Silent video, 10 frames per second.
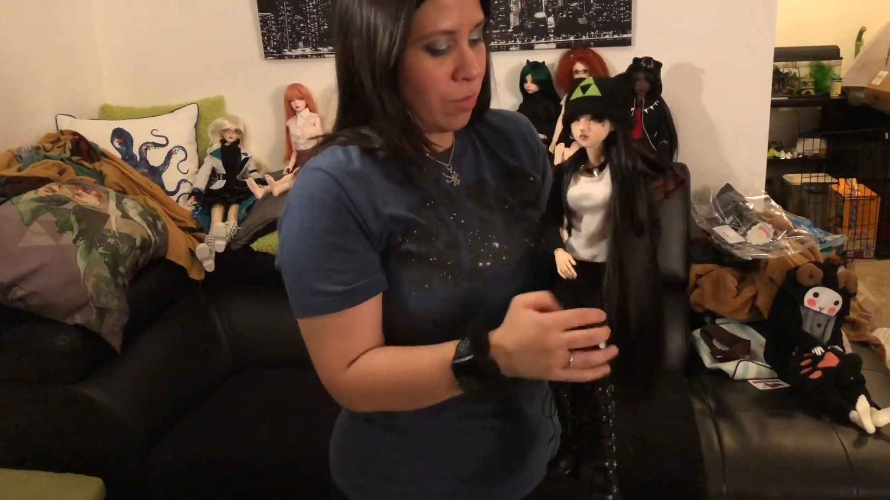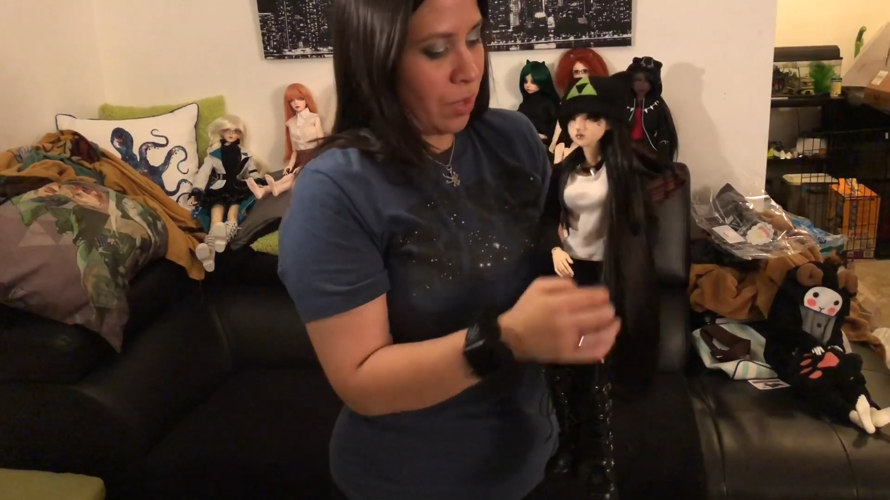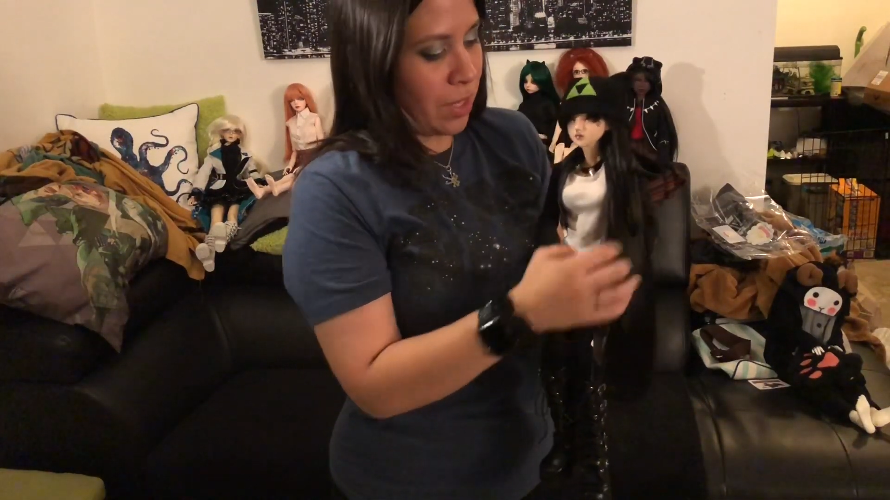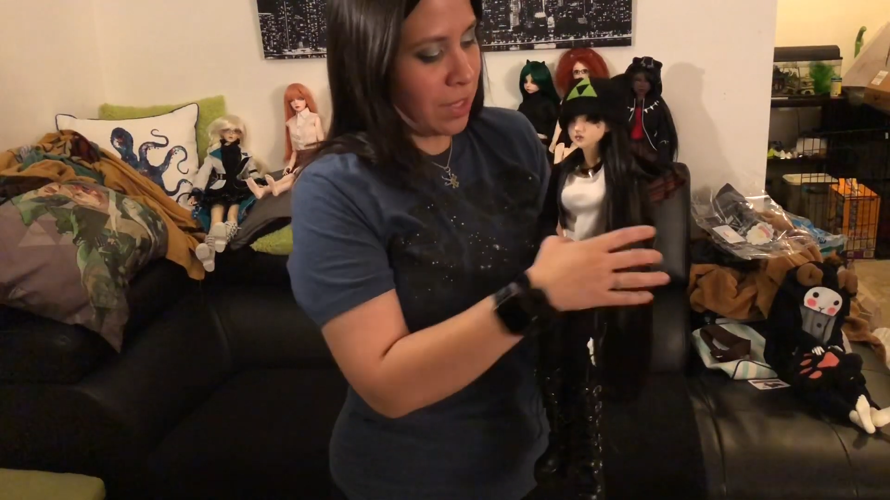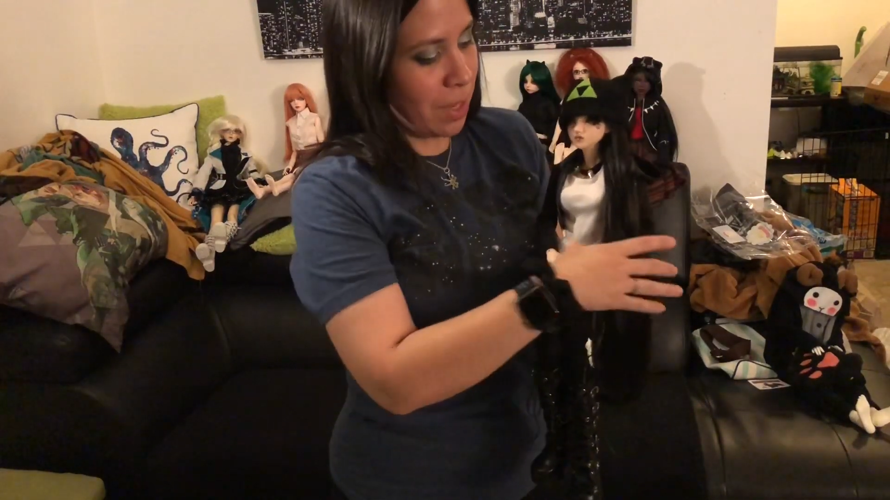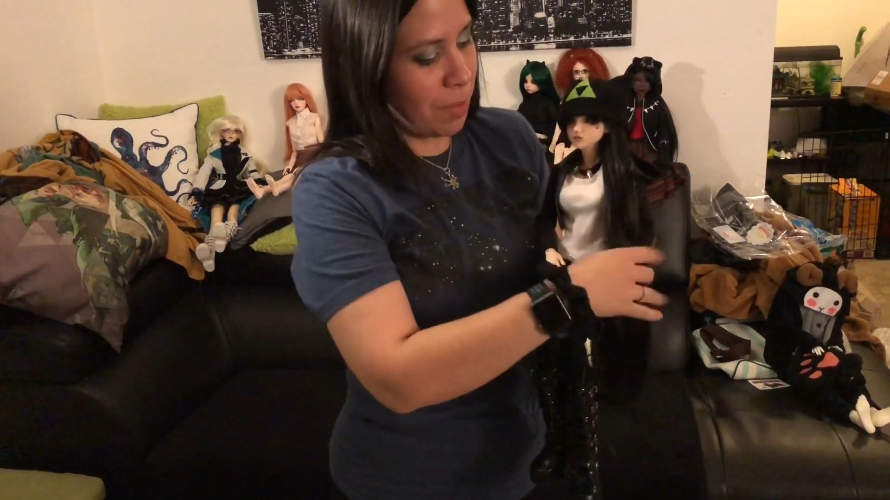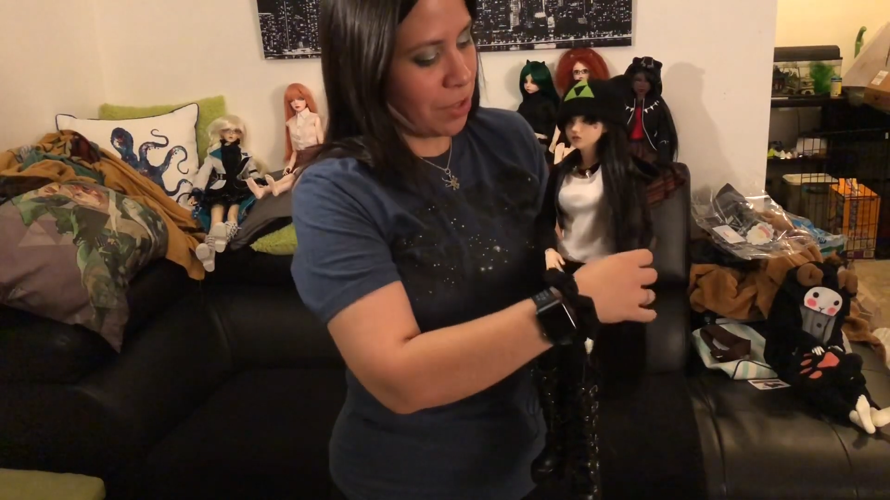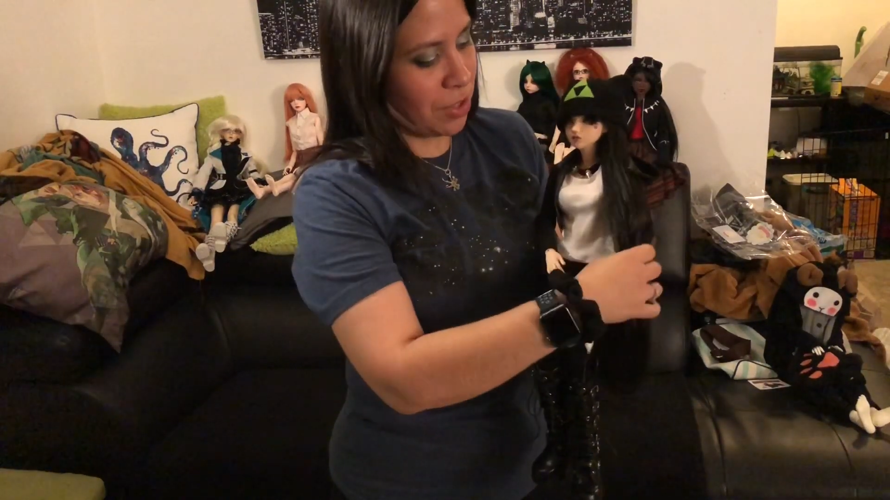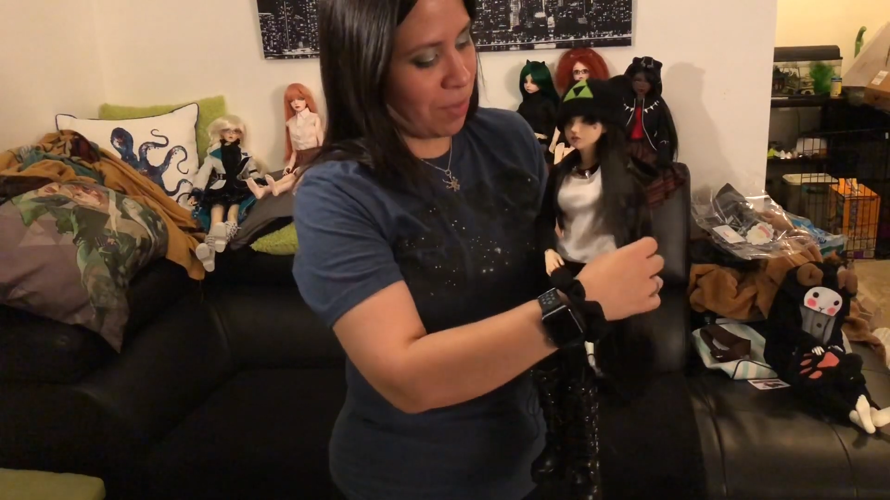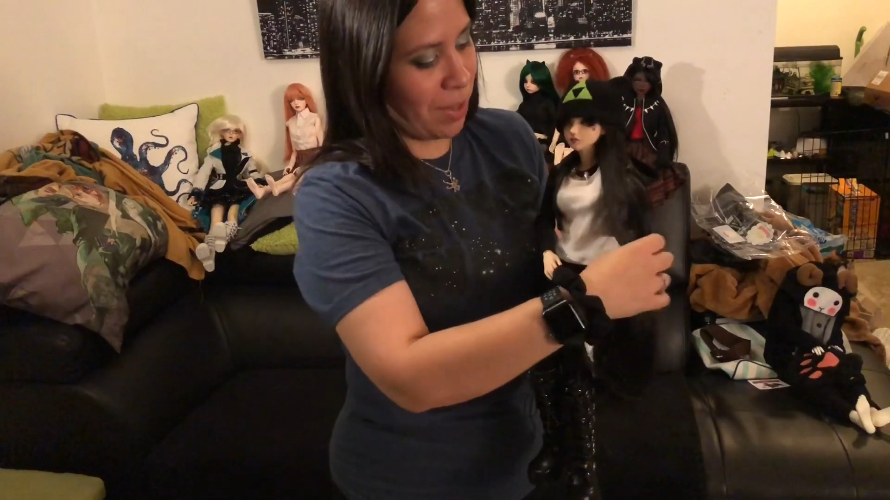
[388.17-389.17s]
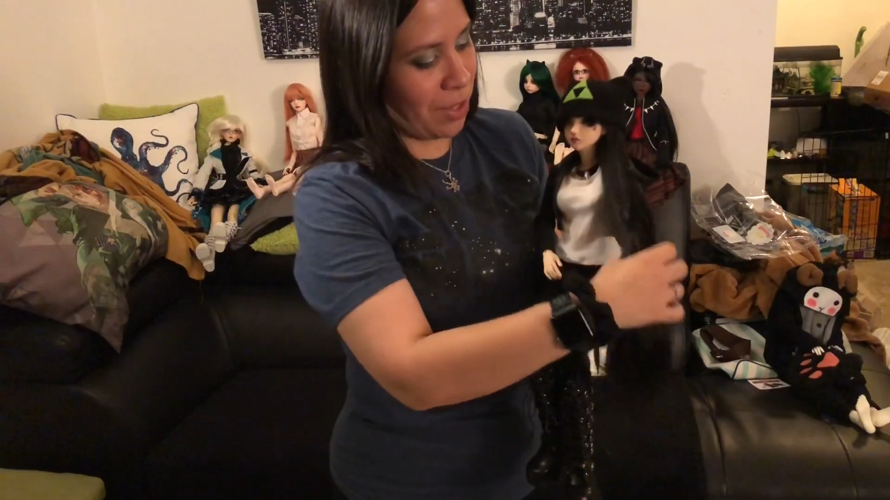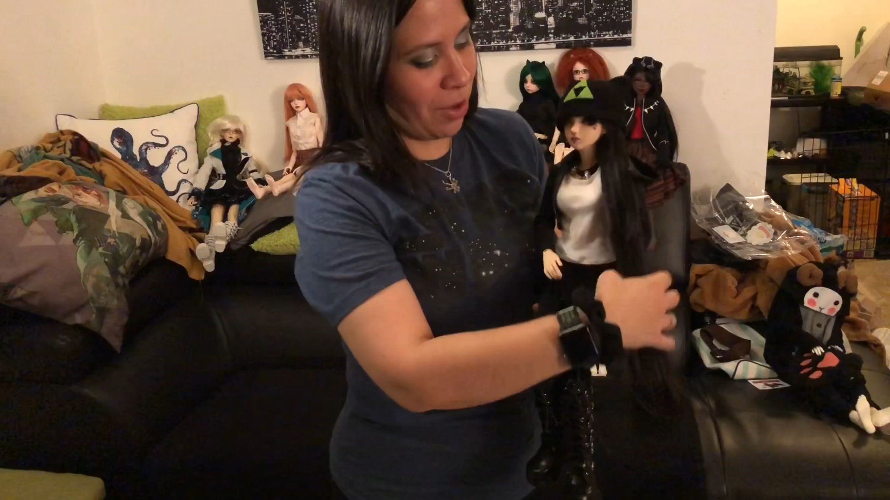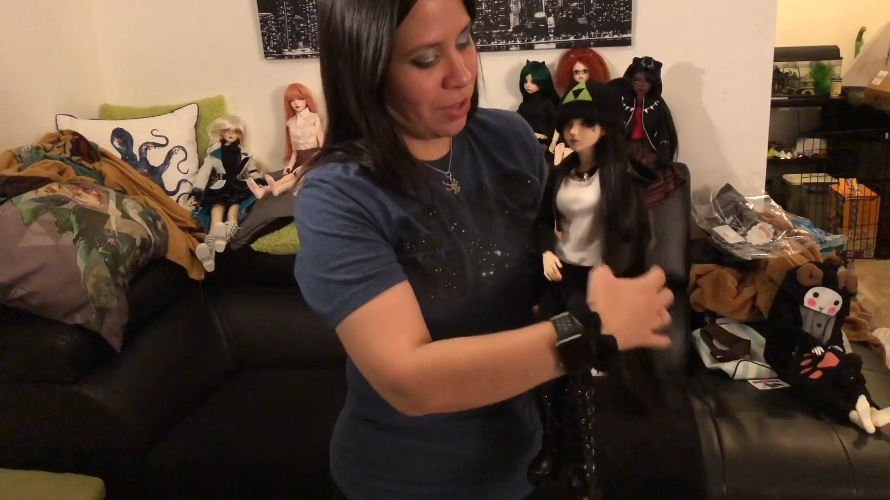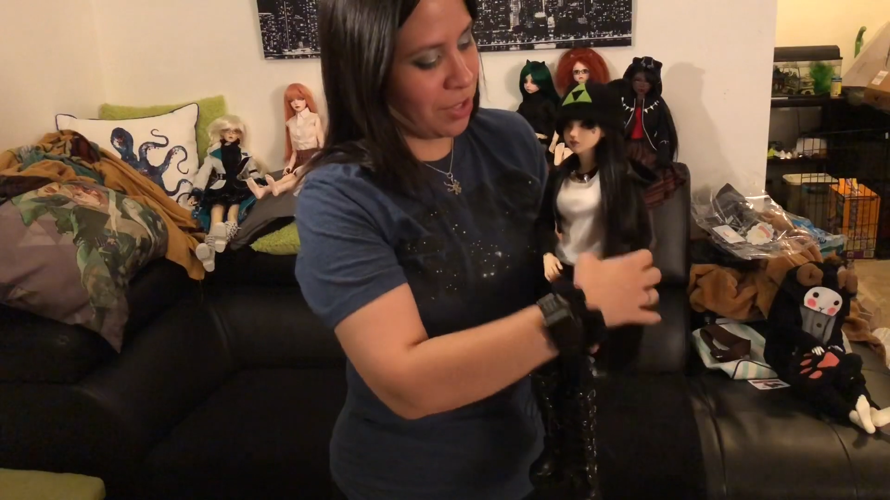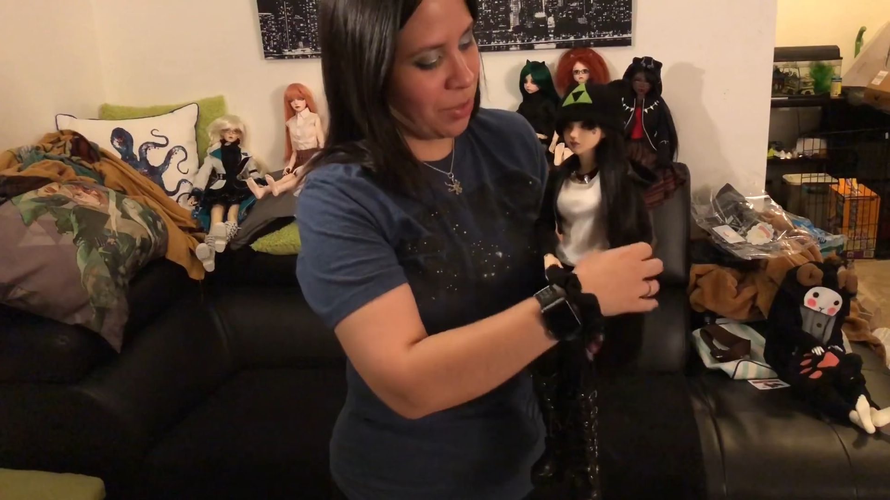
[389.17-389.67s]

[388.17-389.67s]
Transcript: really take pictures of my dolls